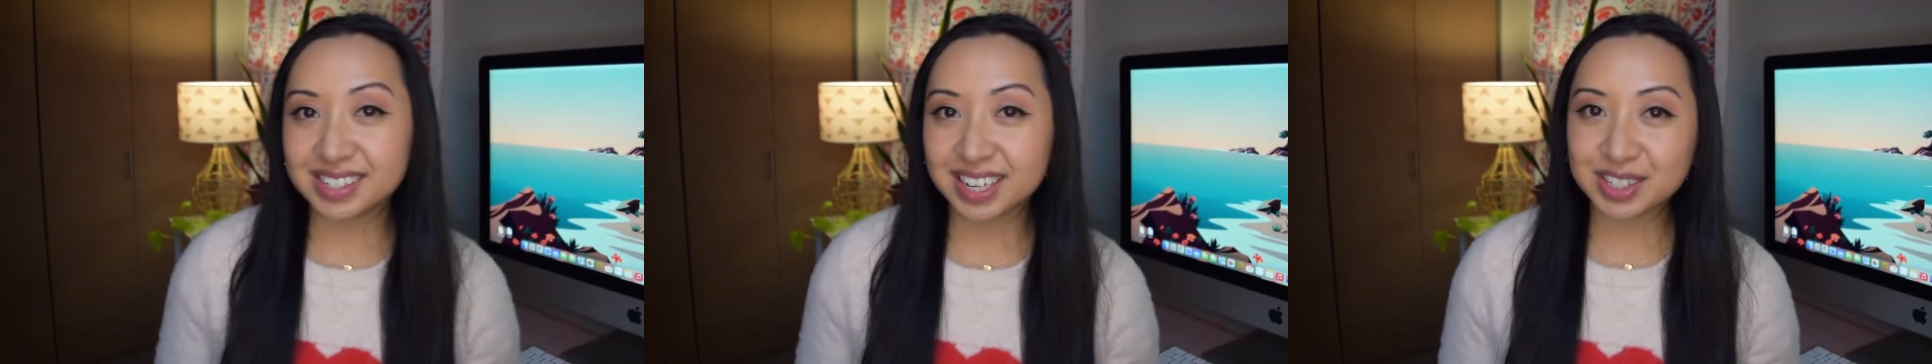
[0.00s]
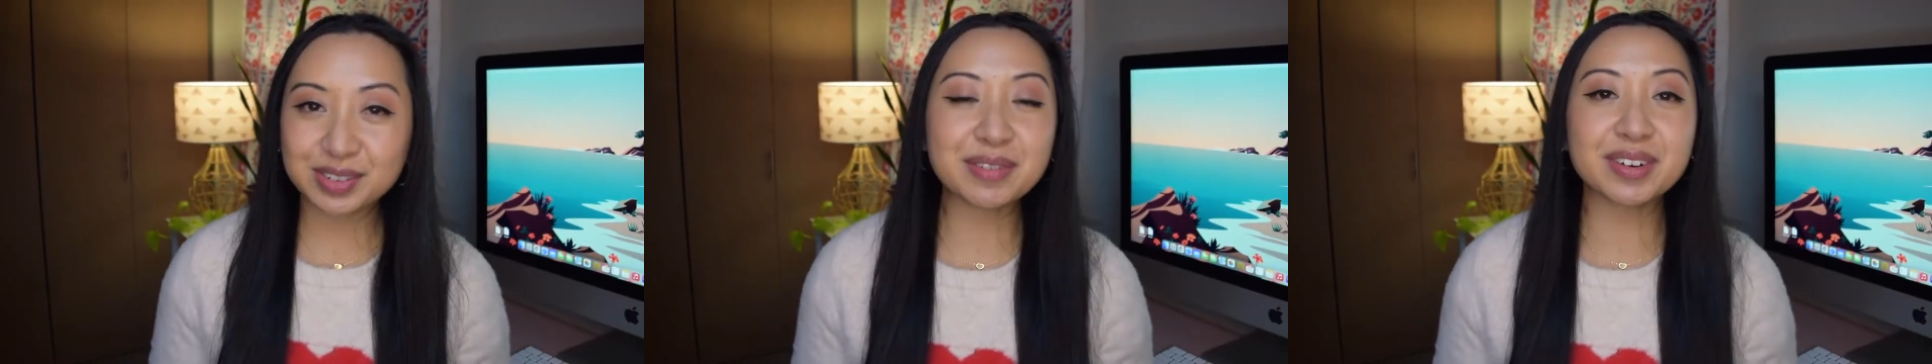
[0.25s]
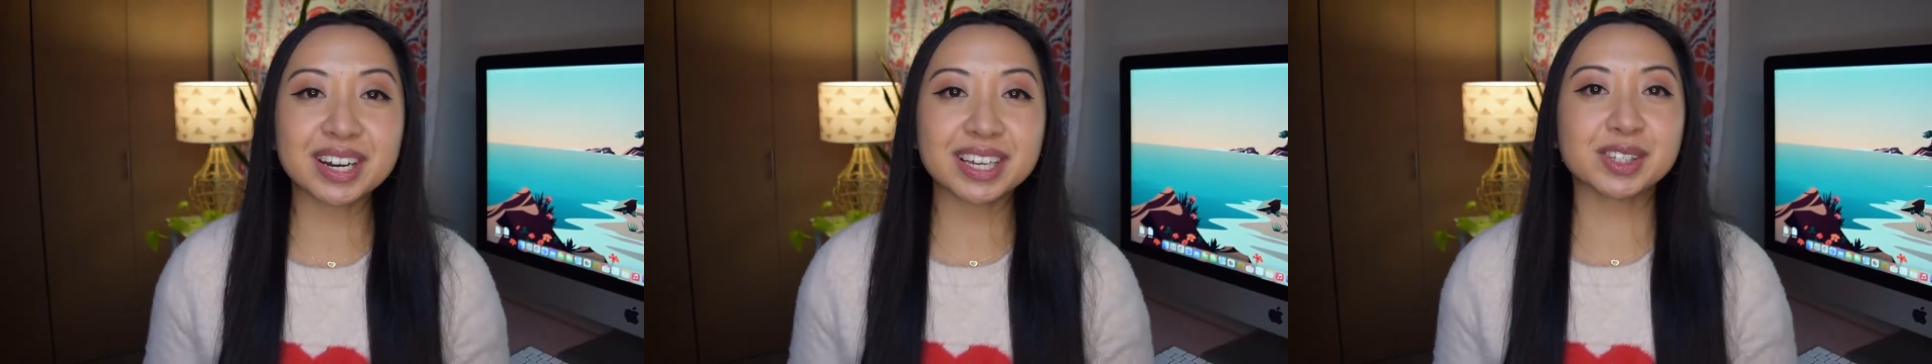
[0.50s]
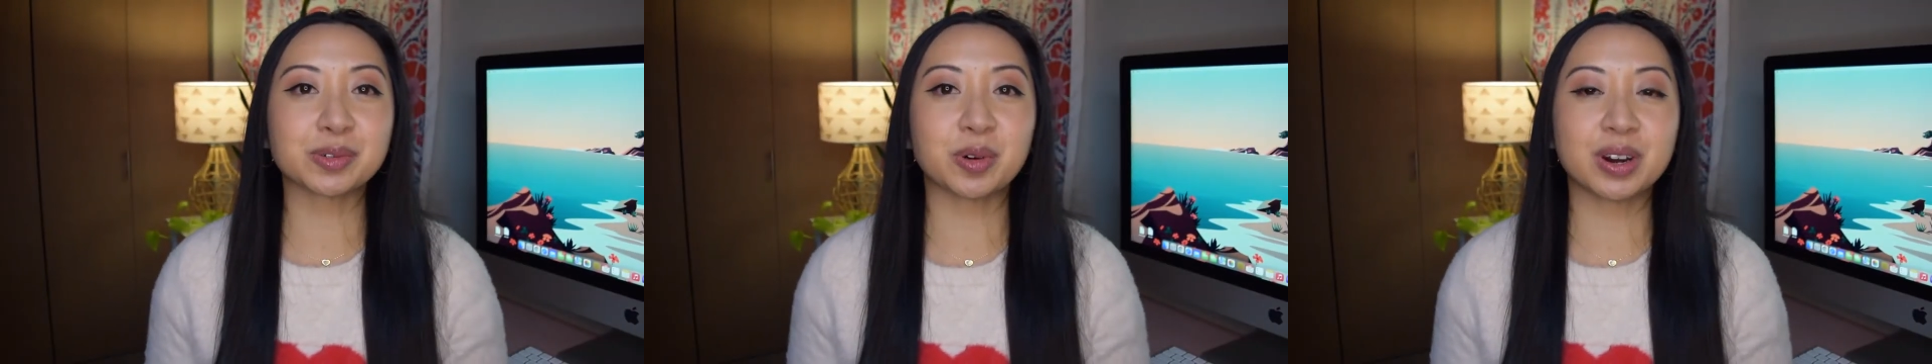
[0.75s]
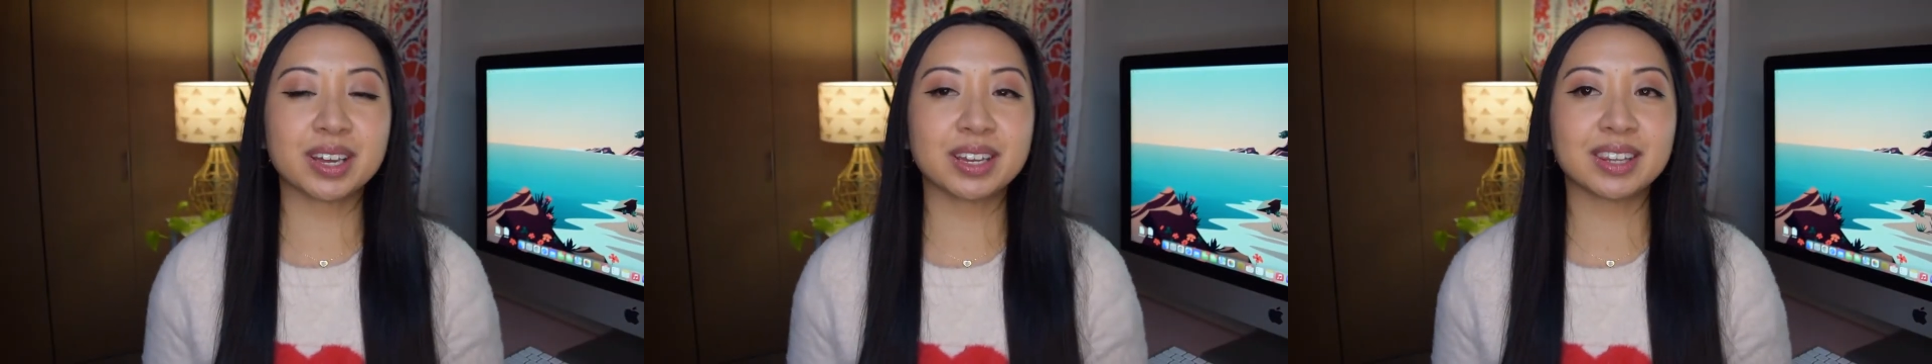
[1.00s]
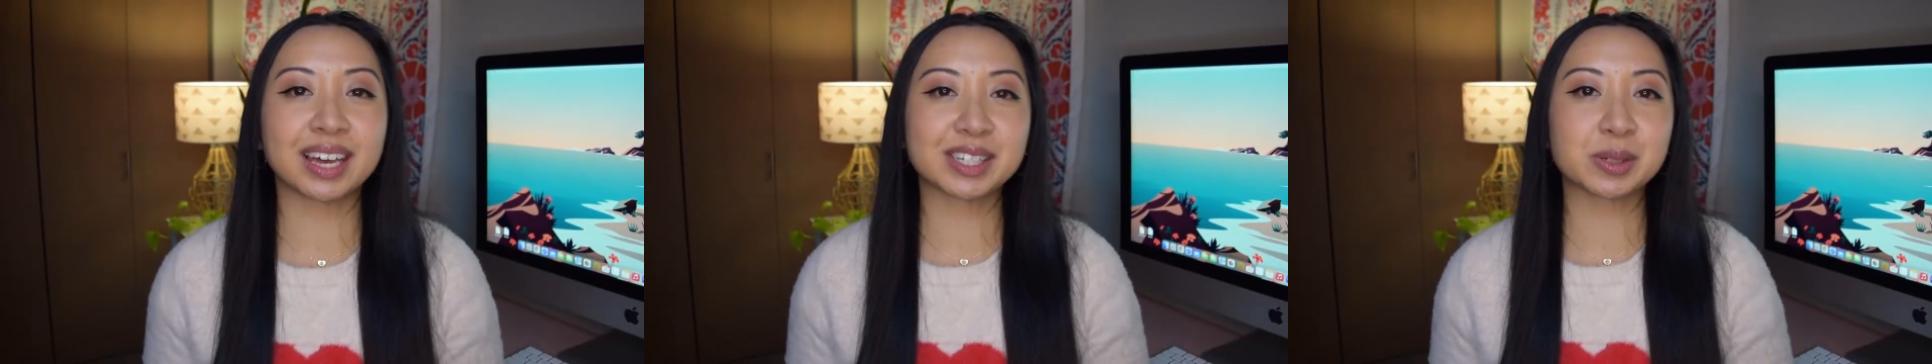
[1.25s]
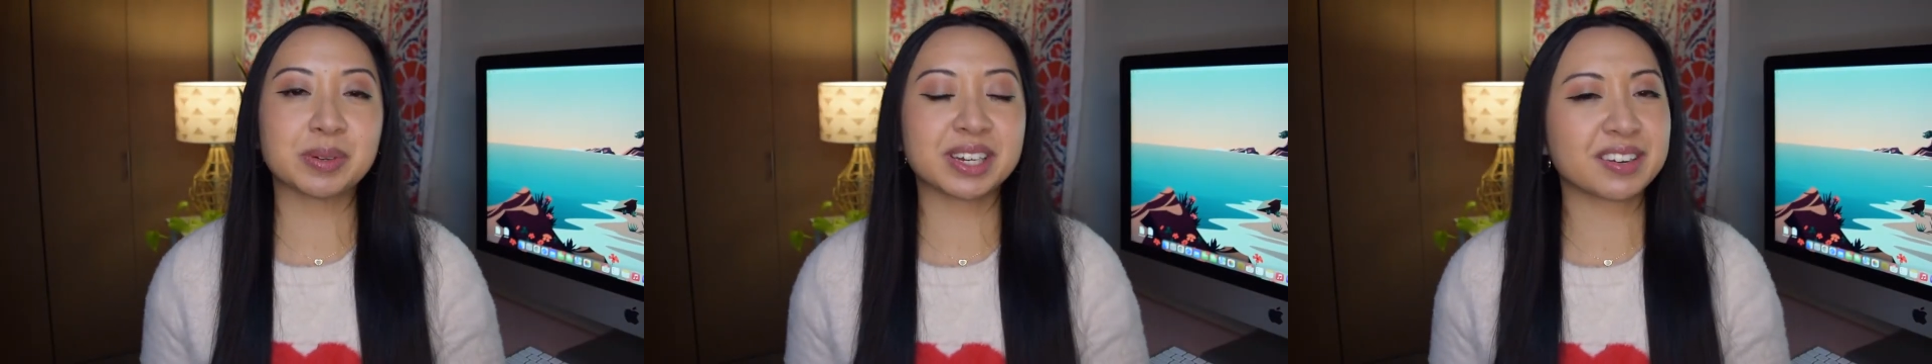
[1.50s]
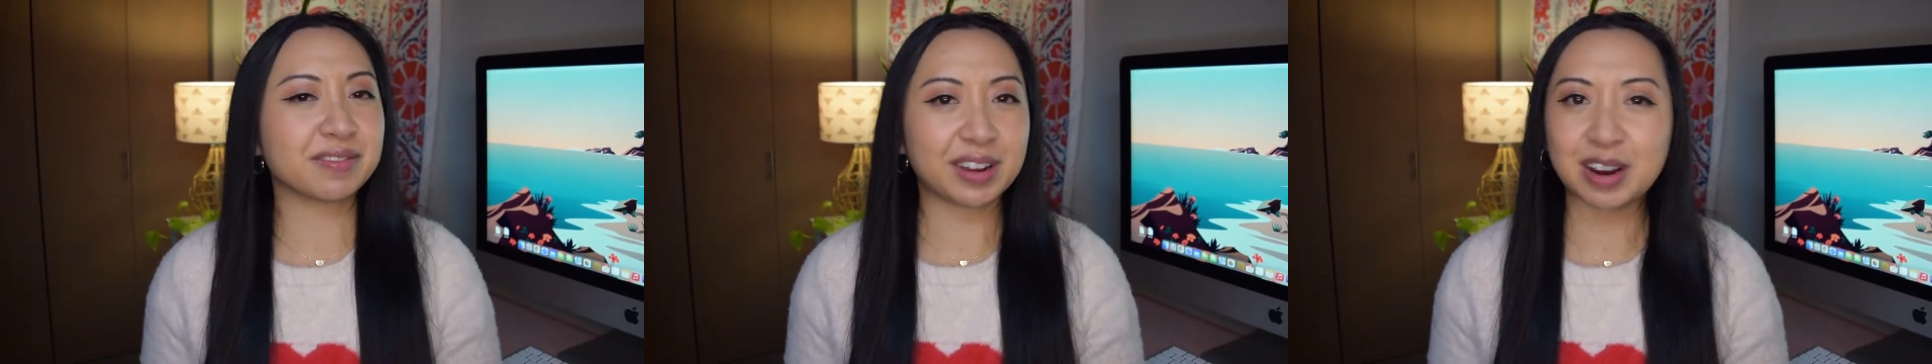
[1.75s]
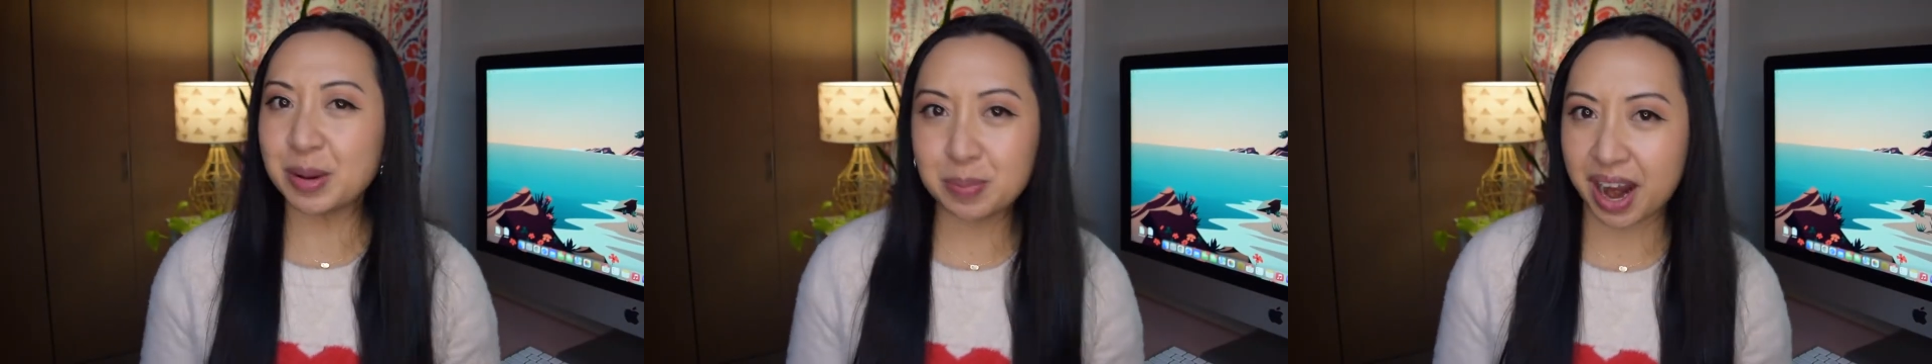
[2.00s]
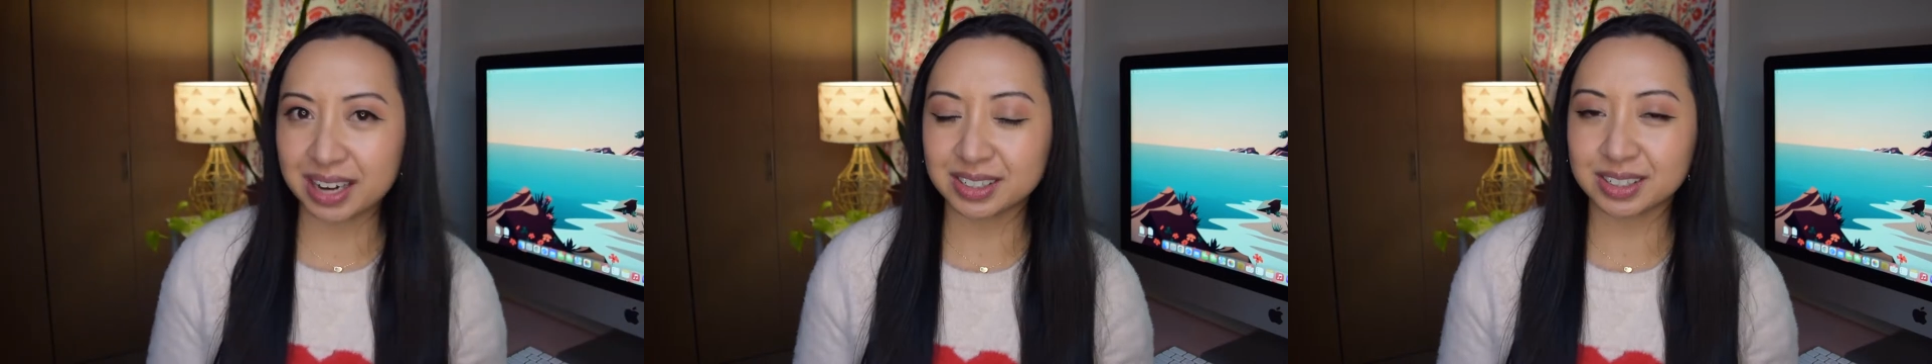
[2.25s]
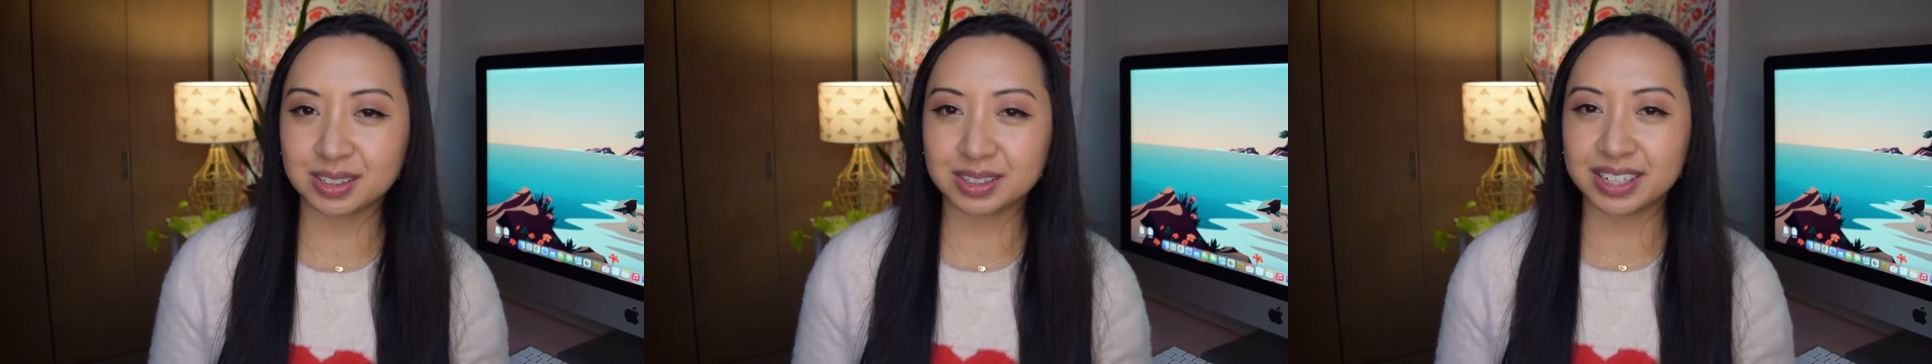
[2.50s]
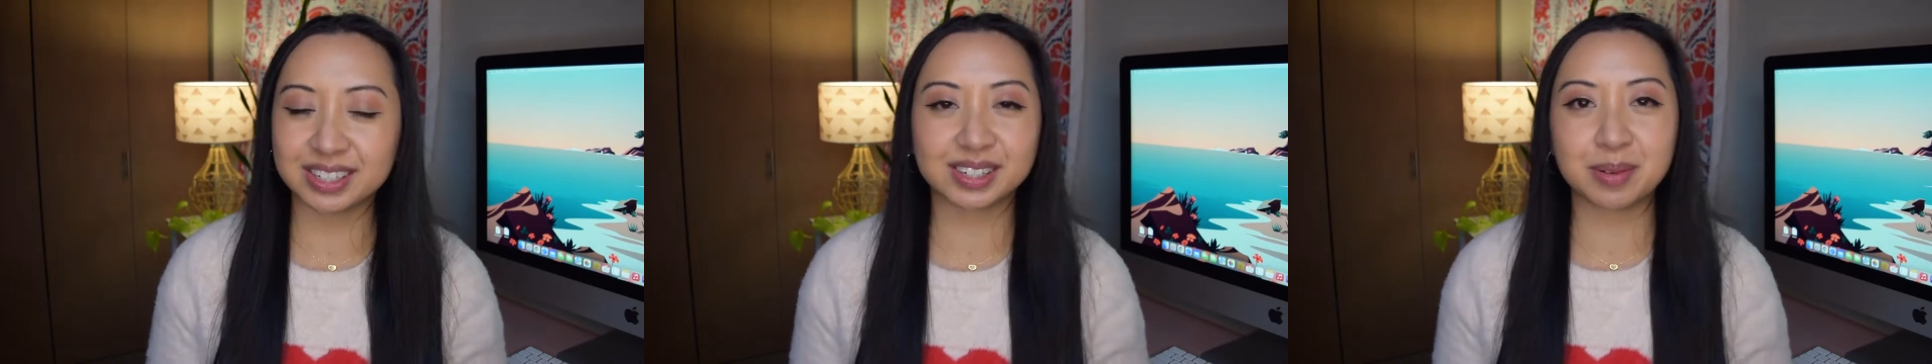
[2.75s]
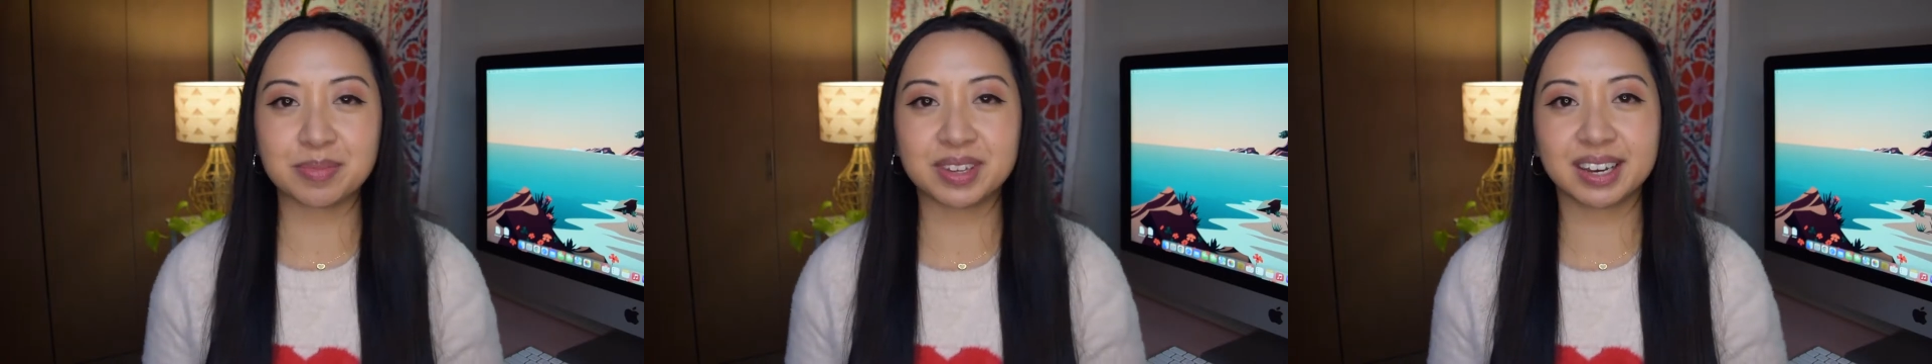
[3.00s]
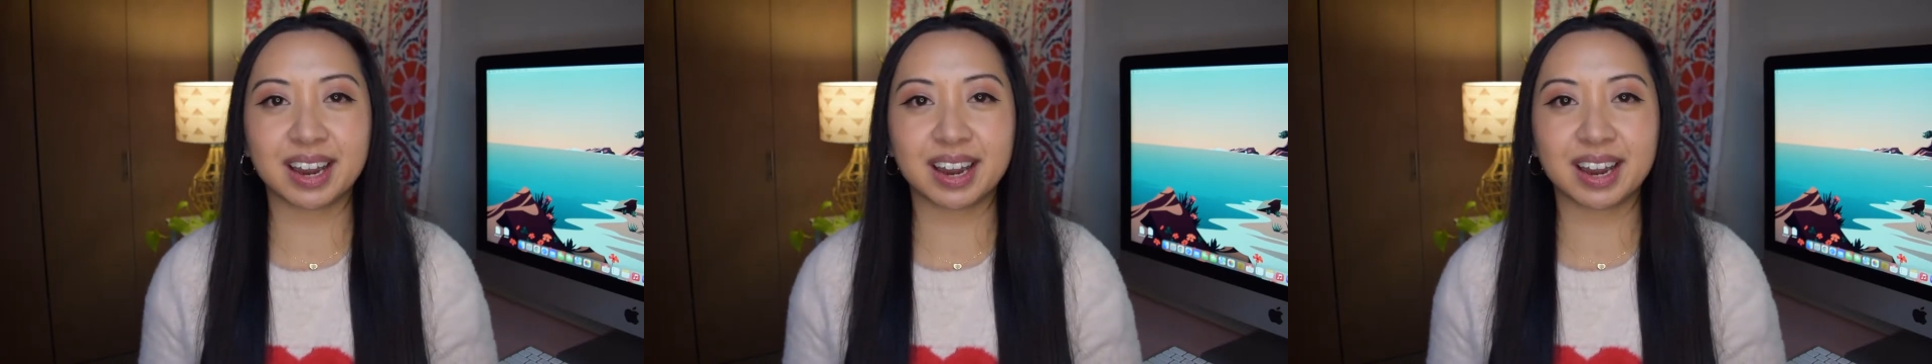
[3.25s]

next favorite is one that's been very practical and something